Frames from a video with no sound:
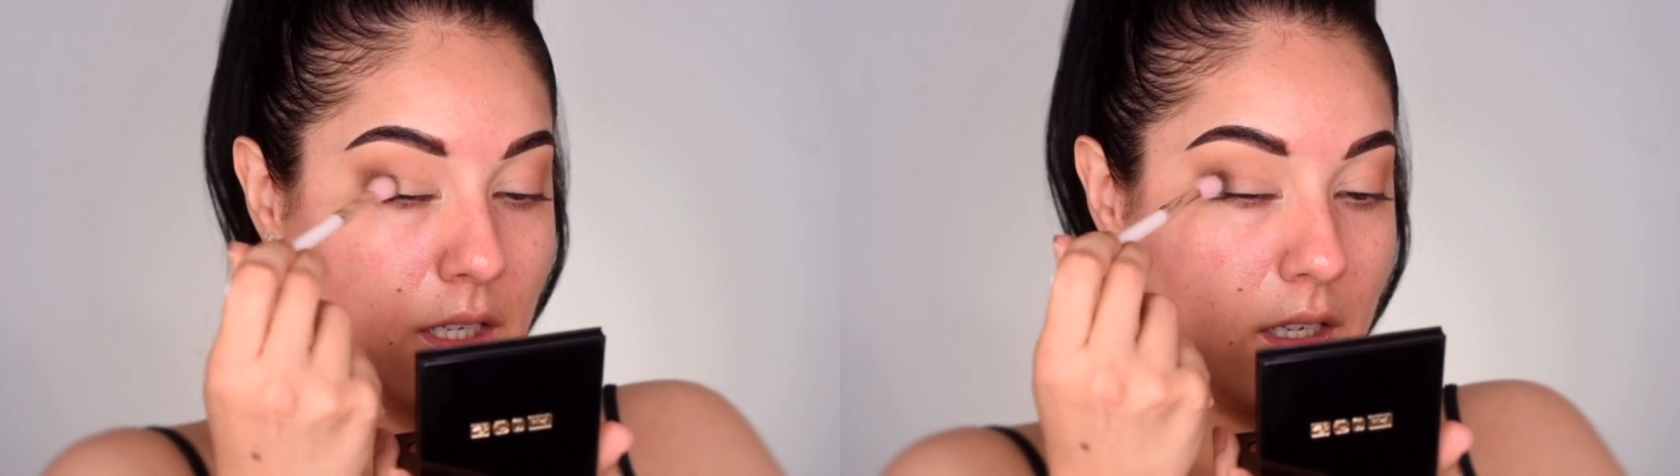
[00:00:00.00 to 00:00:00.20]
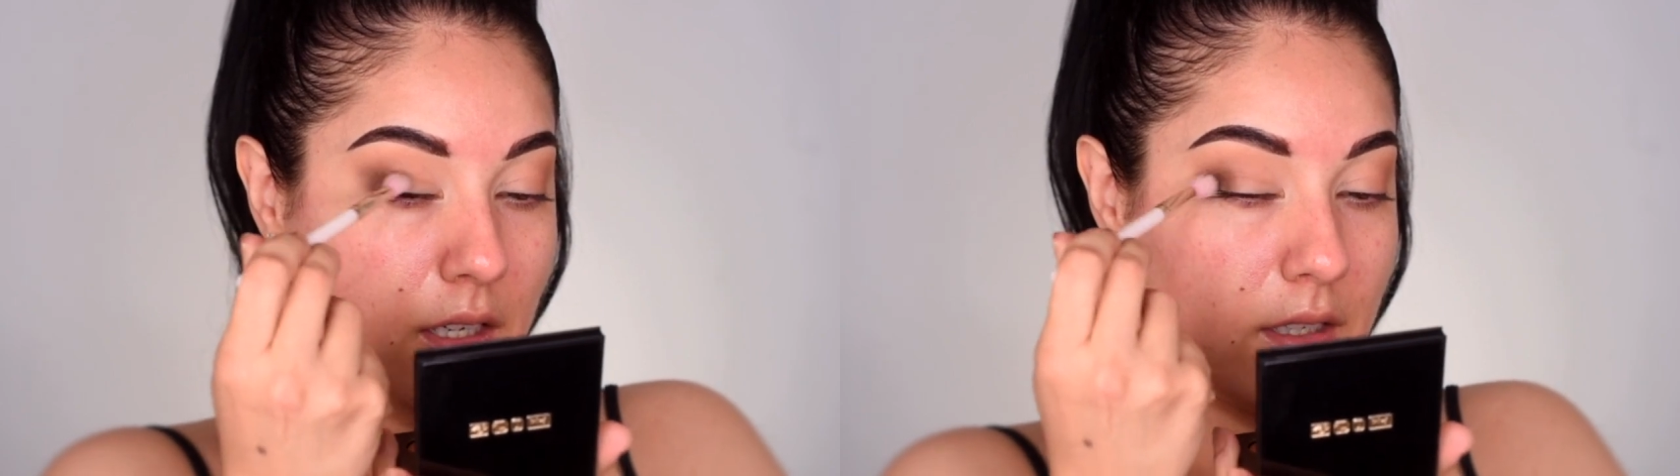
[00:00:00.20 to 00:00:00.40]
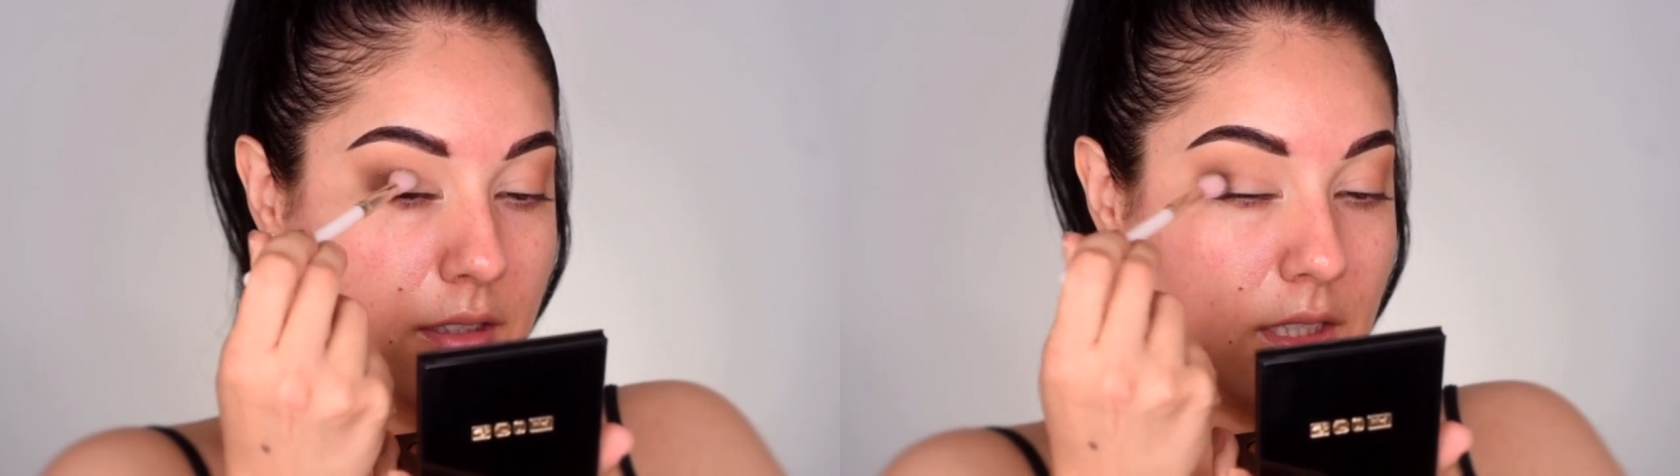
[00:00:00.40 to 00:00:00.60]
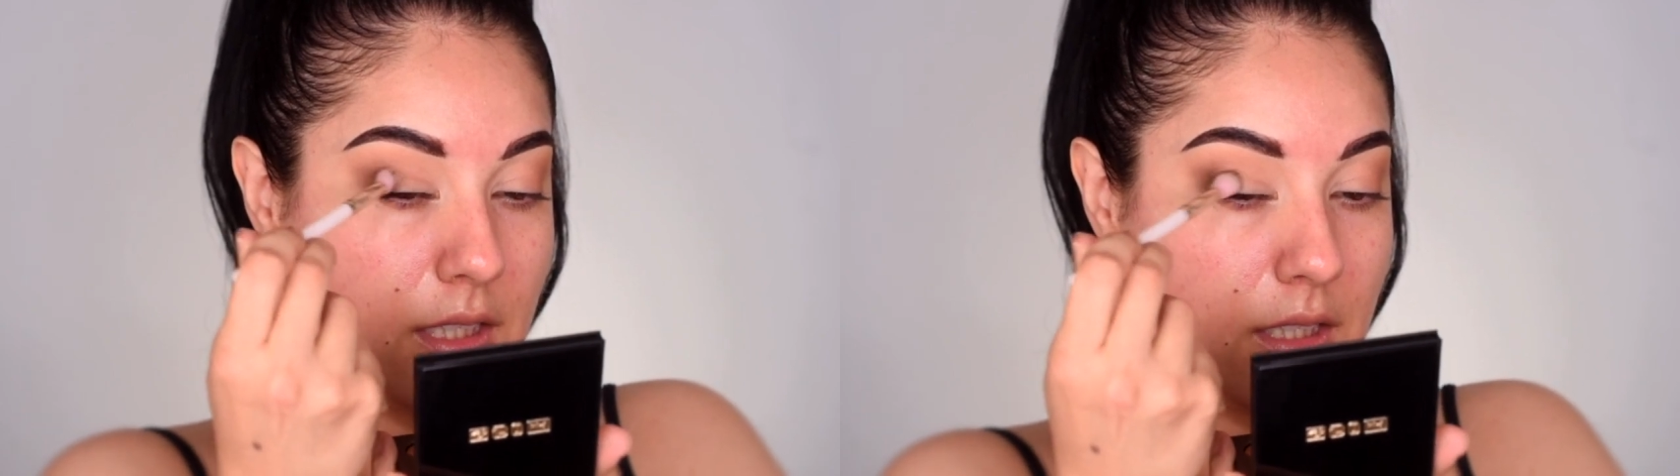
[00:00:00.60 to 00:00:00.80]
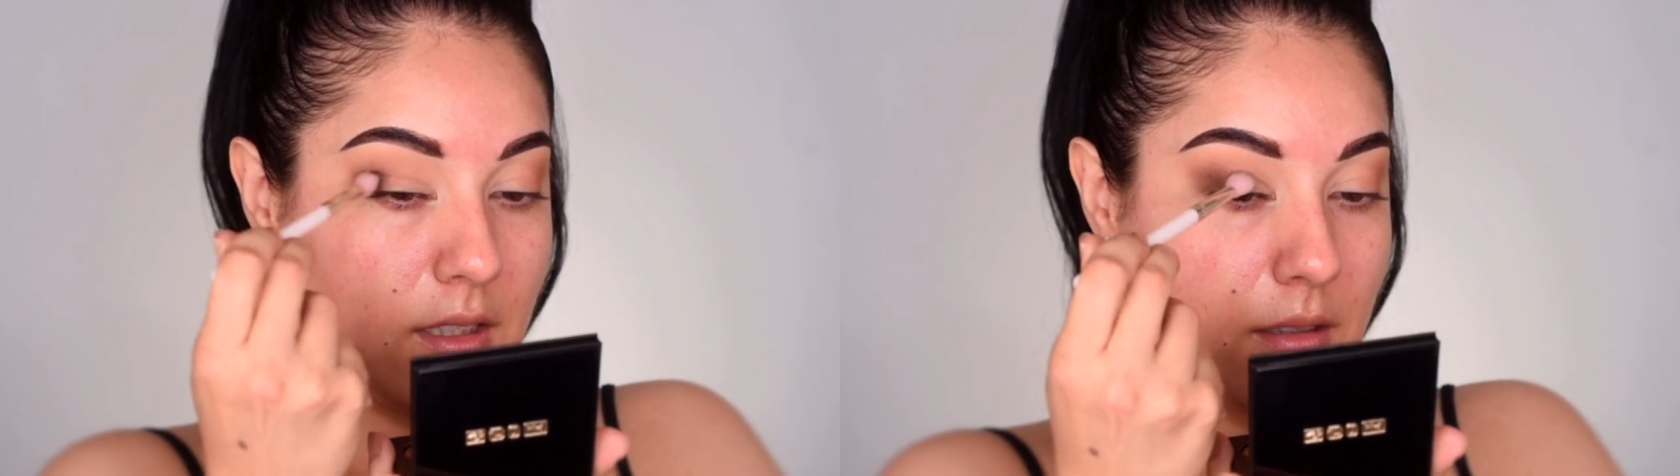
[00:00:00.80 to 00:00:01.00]
on
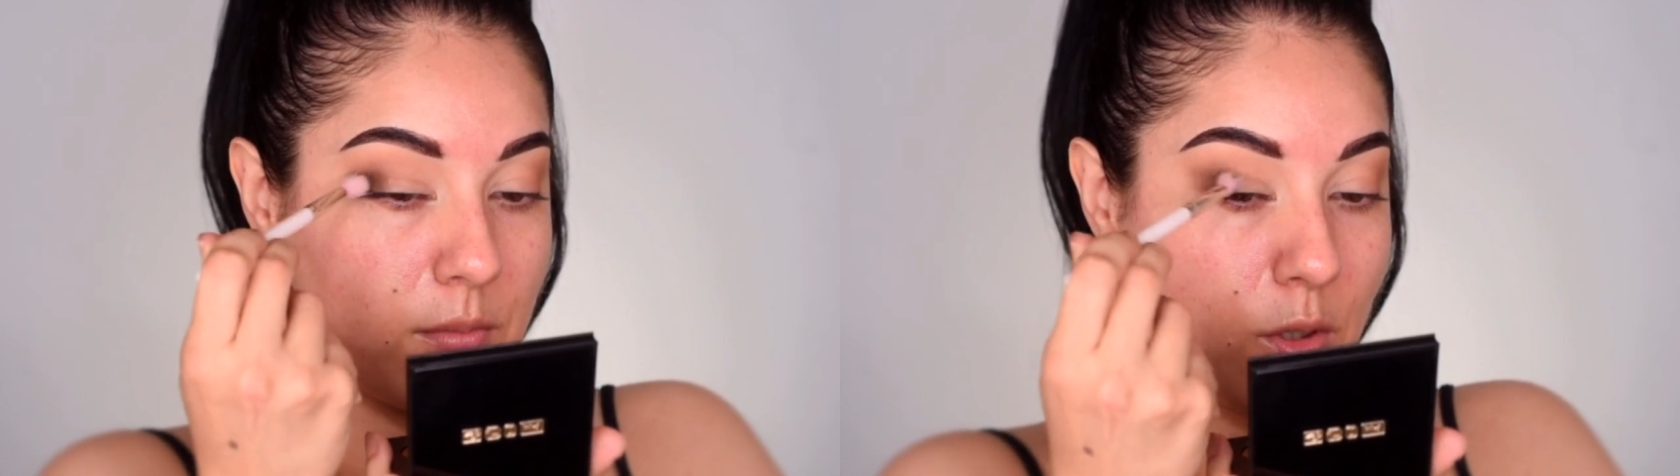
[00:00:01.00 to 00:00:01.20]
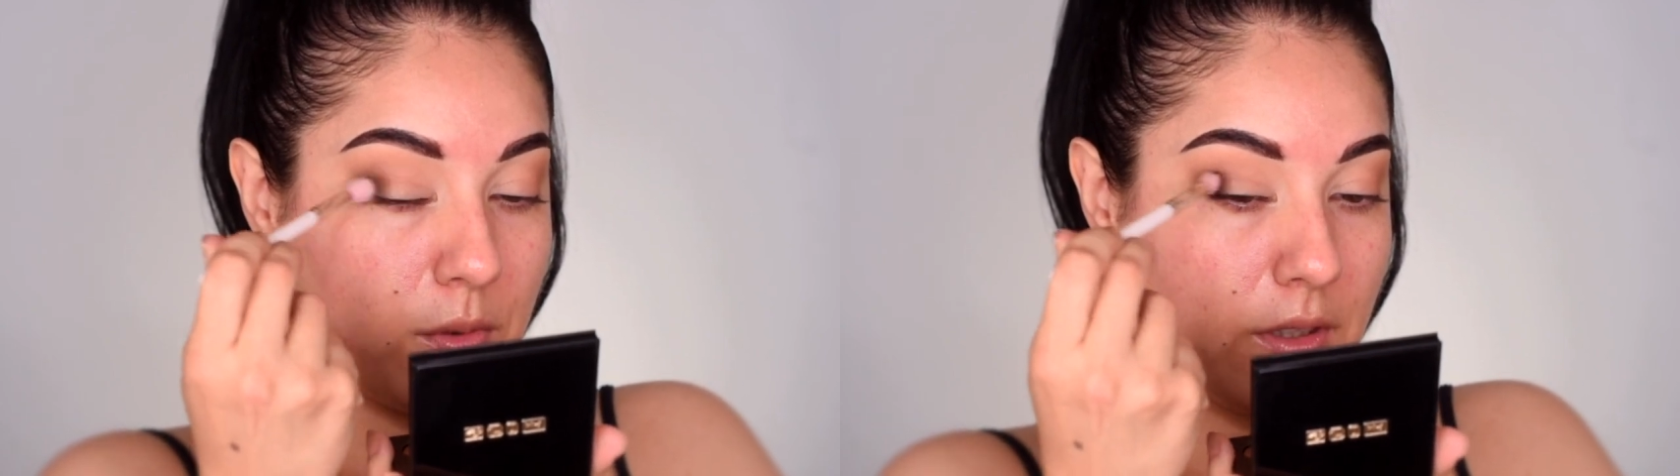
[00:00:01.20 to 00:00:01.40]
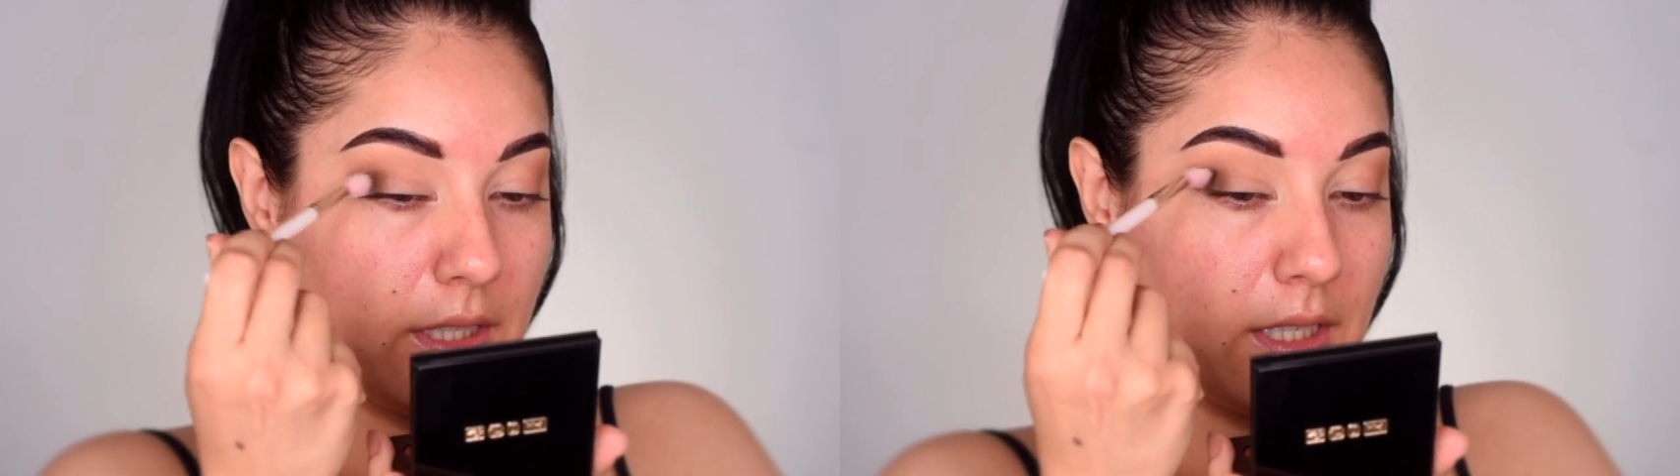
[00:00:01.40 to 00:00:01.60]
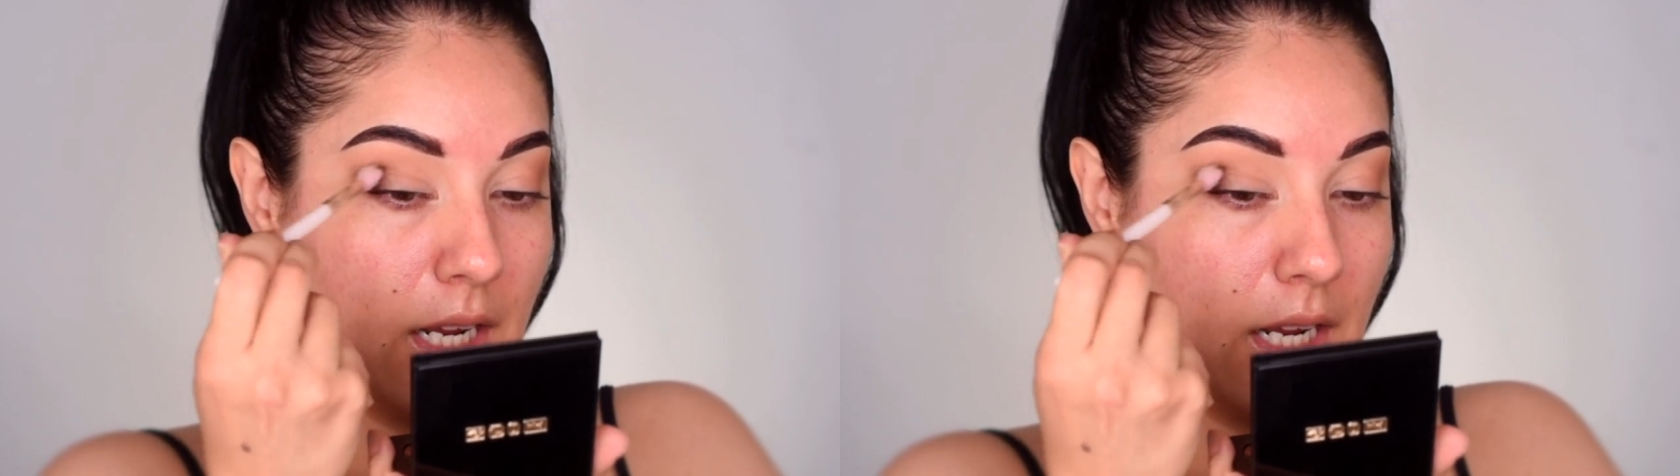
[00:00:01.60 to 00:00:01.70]
the mobile lid,